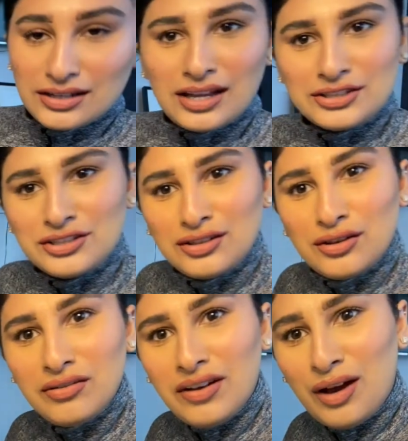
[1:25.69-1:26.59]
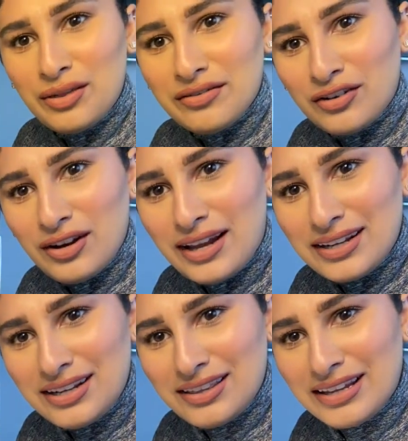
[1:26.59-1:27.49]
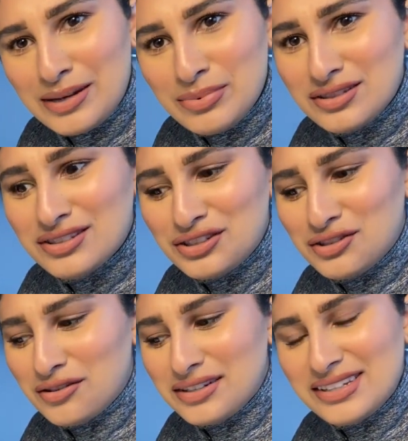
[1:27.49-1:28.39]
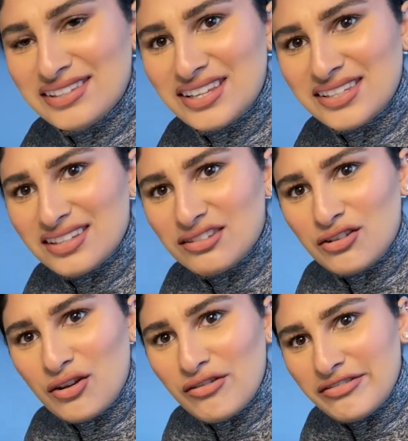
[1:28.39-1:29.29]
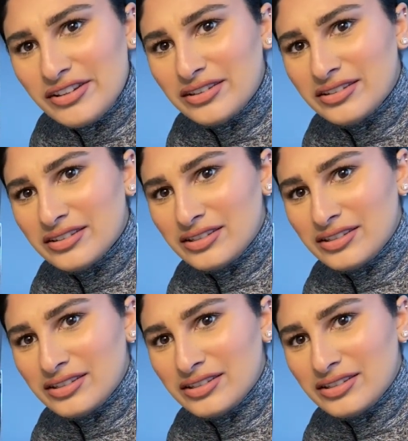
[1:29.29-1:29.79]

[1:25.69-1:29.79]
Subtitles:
I just love how they've got like little labels. You don't need scissors or nothing.